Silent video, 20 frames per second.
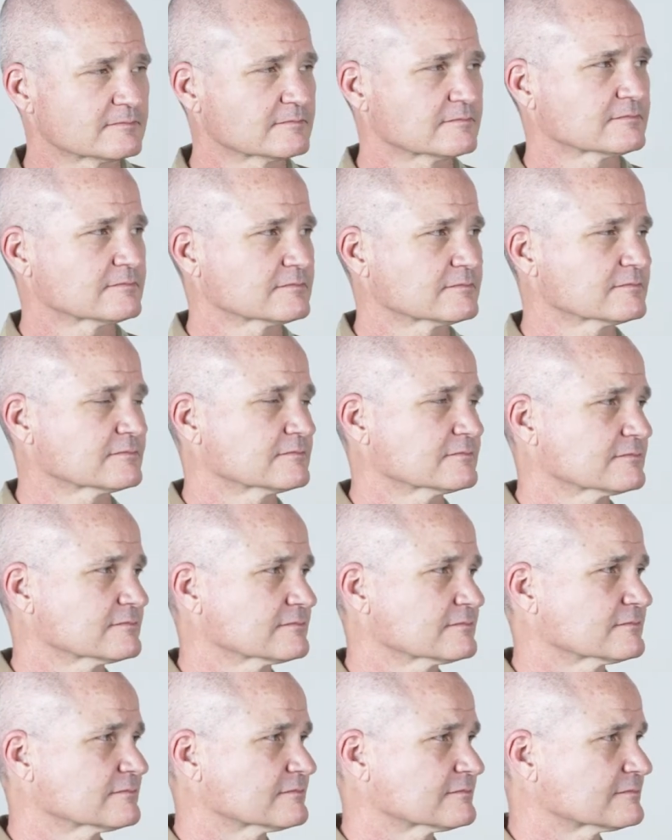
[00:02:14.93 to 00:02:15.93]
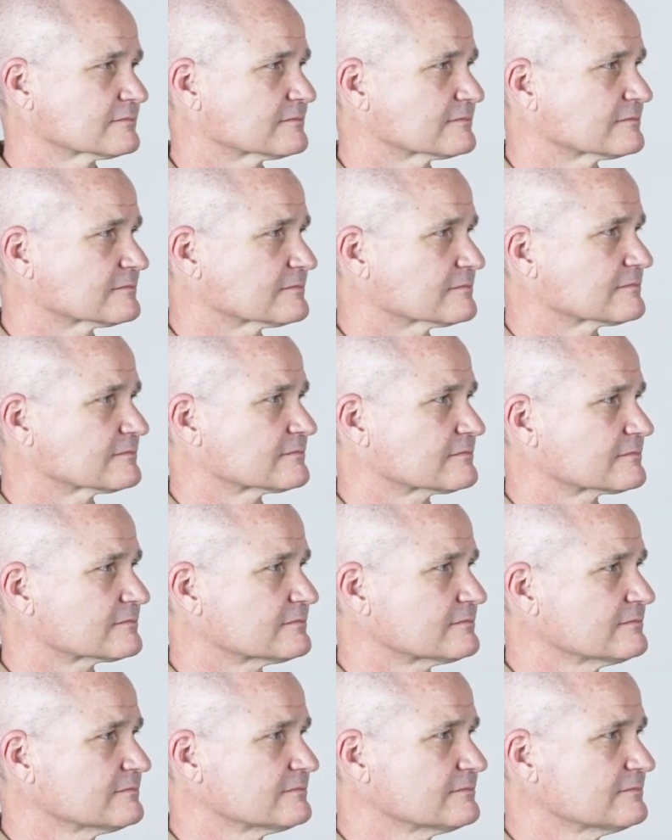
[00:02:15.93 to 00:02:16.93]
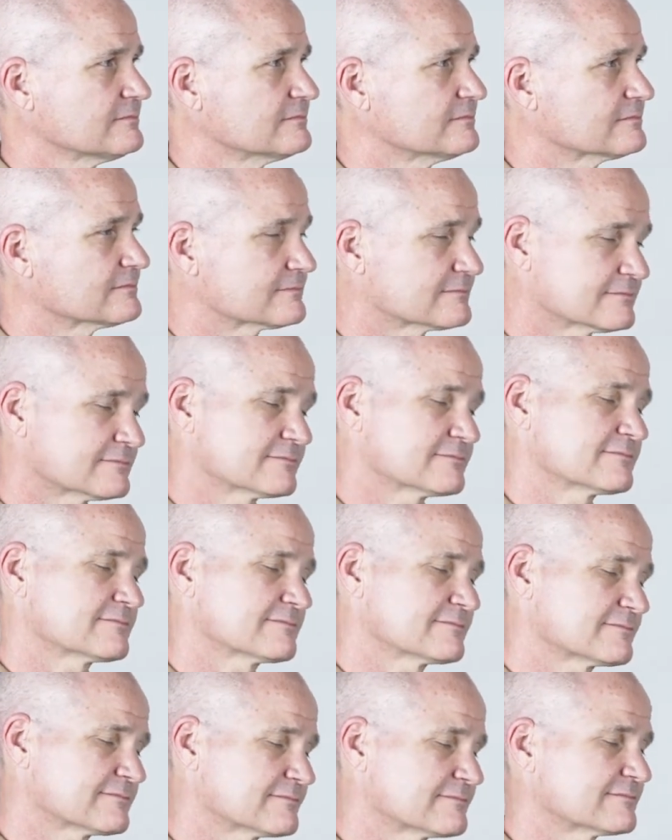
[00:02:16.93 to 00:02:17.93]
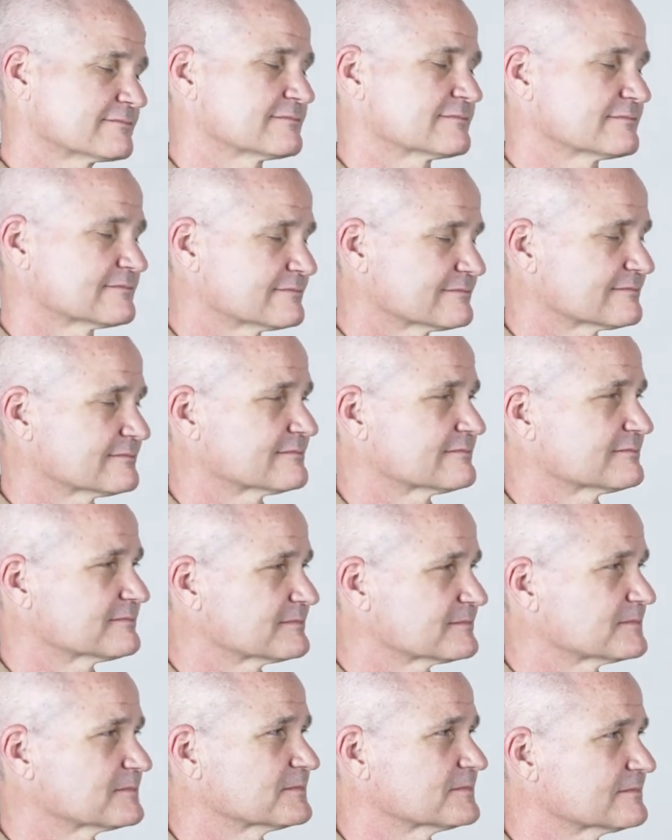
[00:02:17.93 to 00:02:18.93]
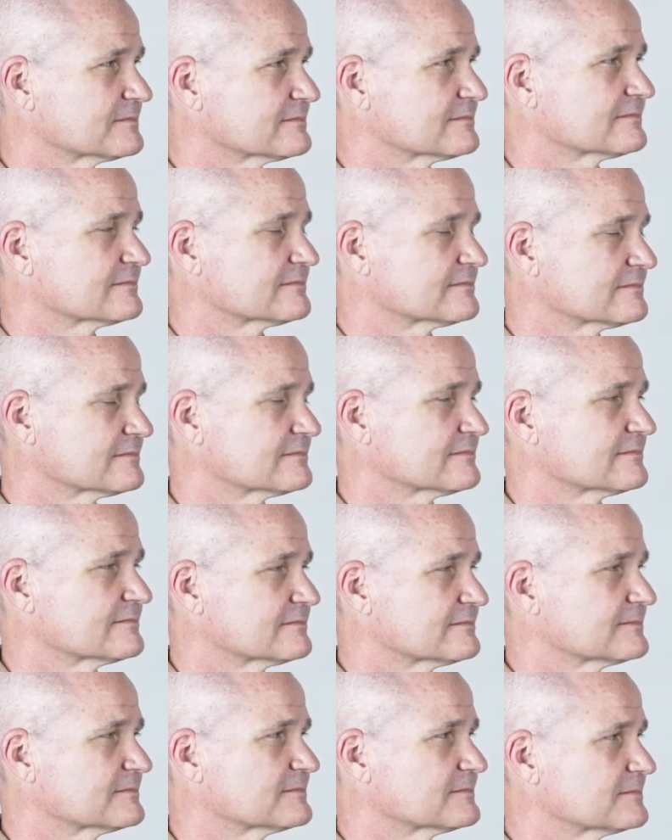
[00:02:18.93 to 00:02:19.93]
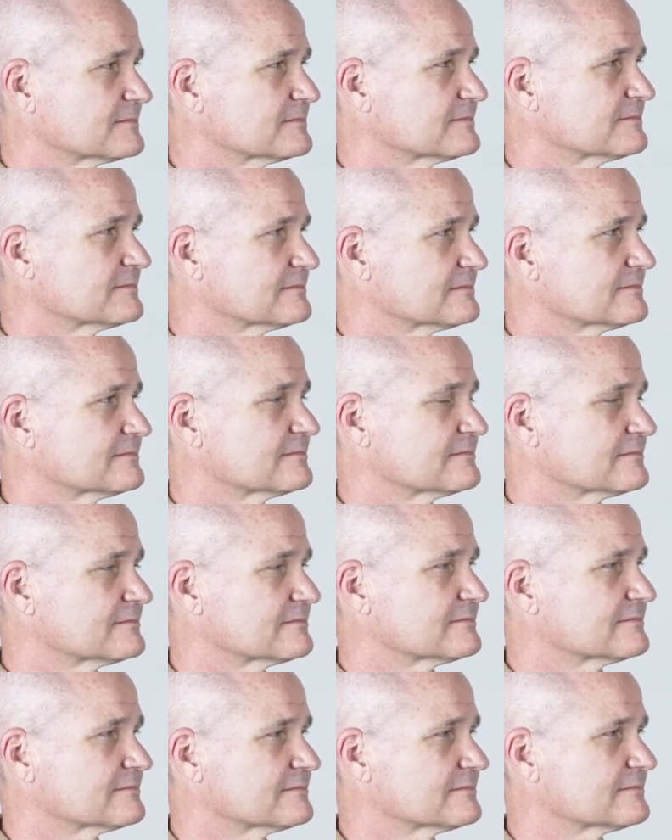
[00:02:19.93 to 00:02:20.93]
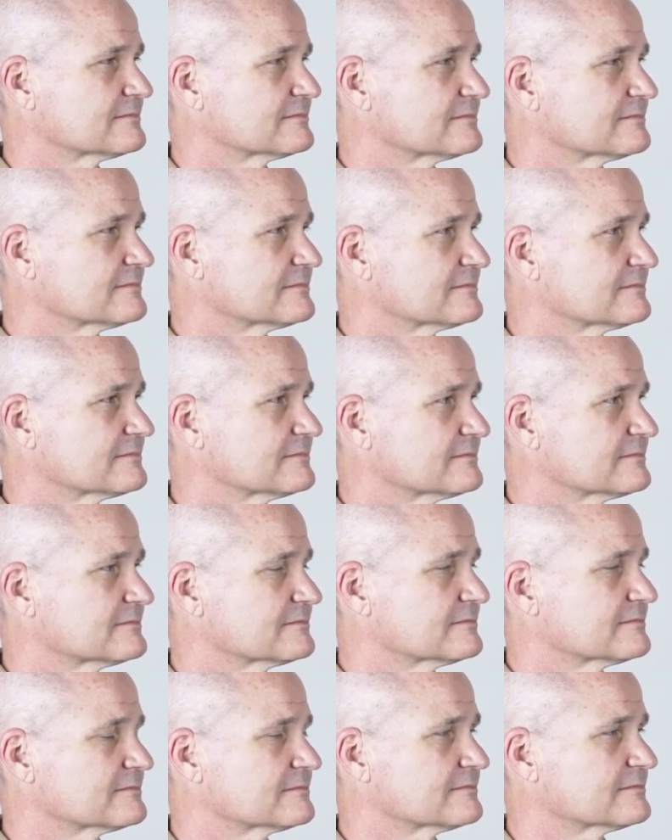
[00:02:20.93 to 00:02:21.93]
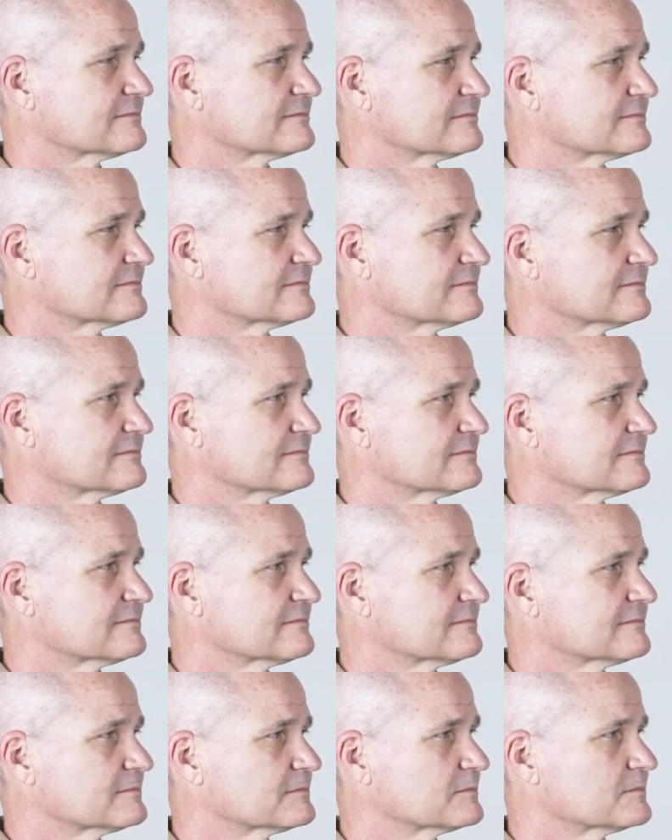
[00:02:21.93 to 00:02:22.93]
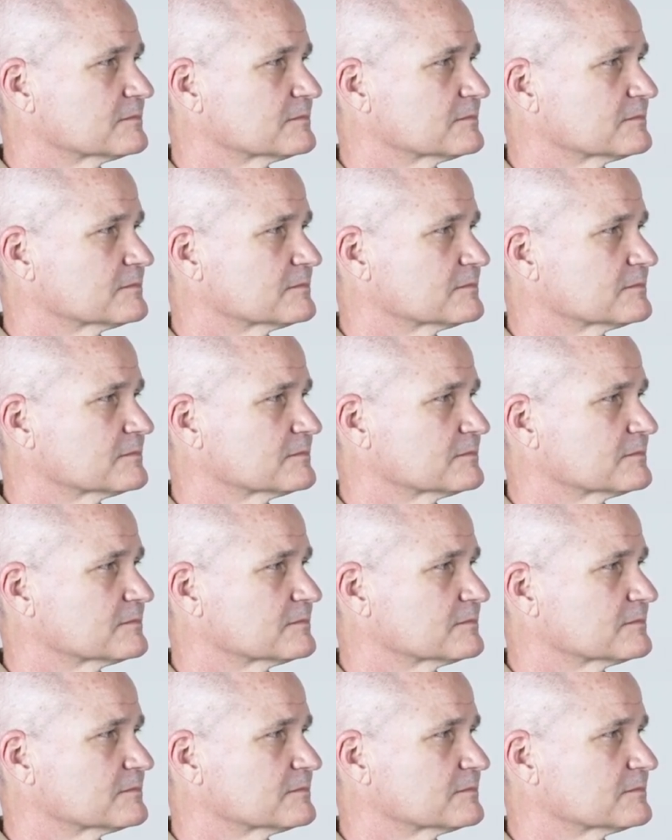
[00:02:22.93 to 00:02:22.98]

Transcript: The person shown says nothing.